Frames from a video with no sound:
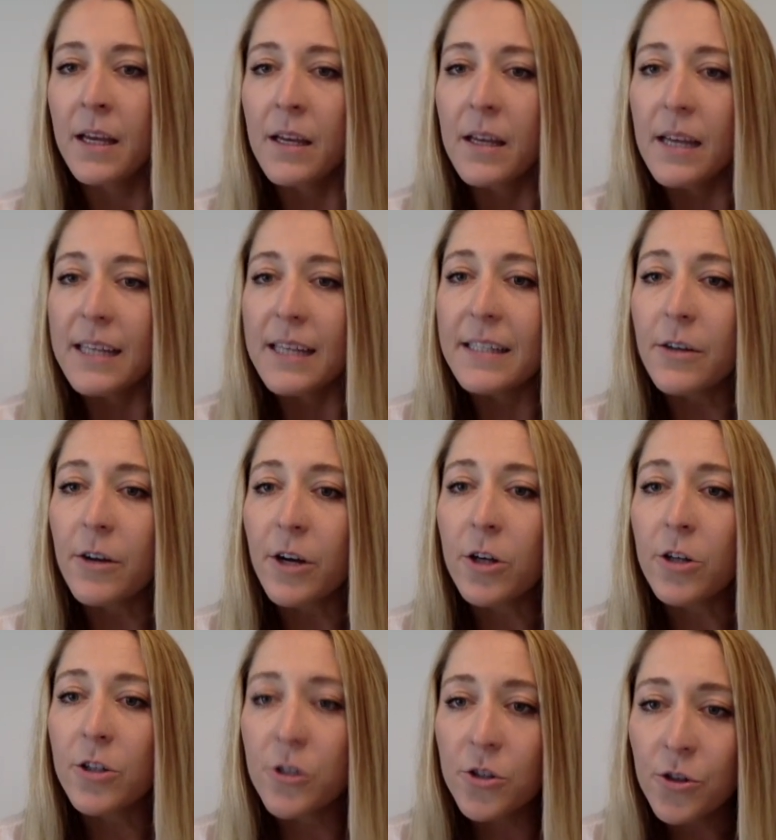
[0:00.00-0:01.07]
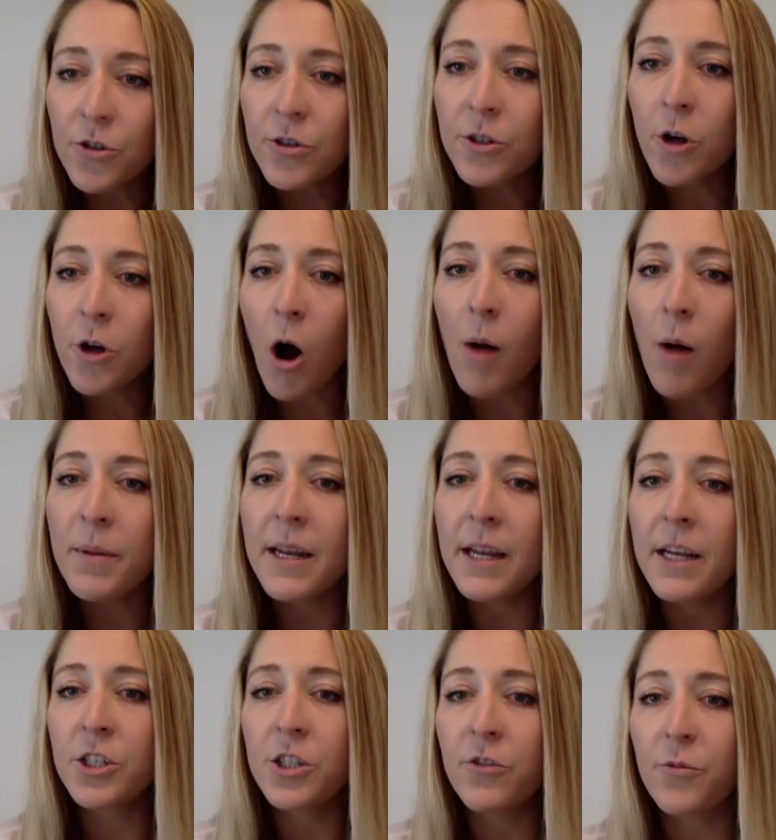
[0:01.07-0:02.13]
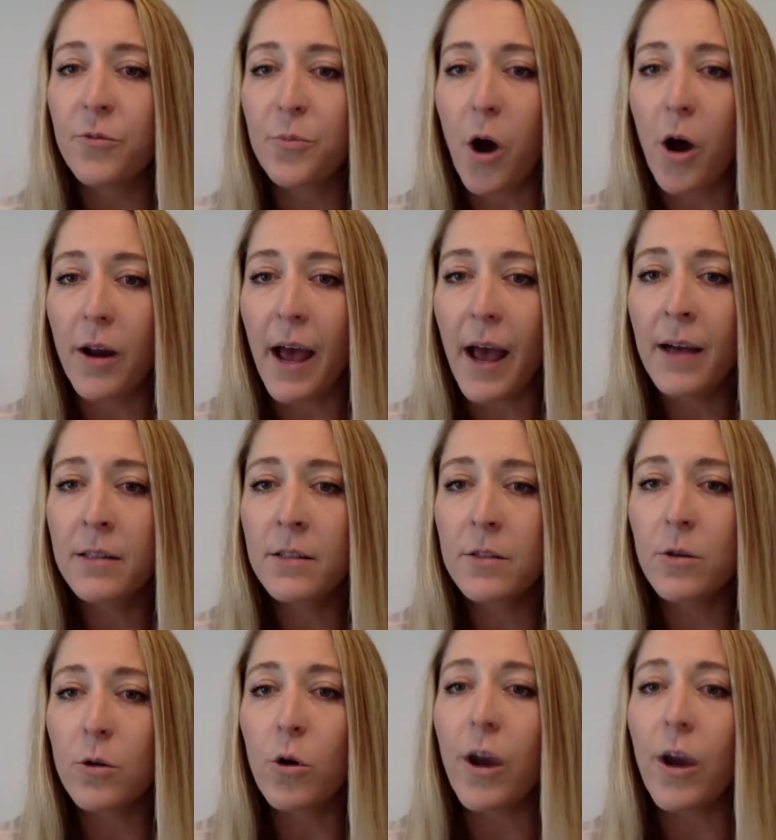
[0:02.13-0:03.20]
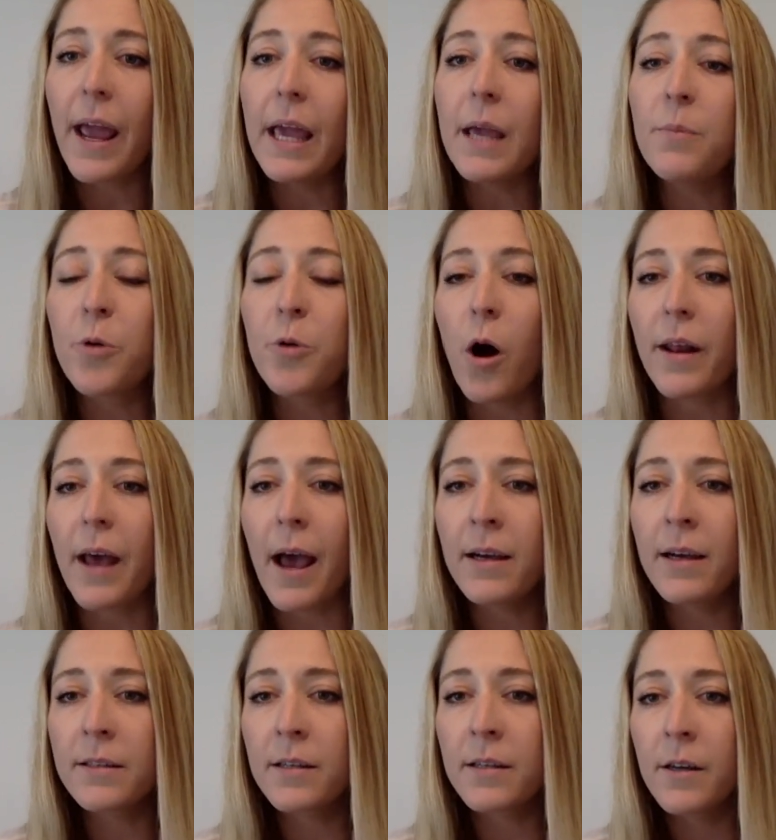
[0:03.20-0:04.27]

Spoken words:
Is there a certain combination of products or a product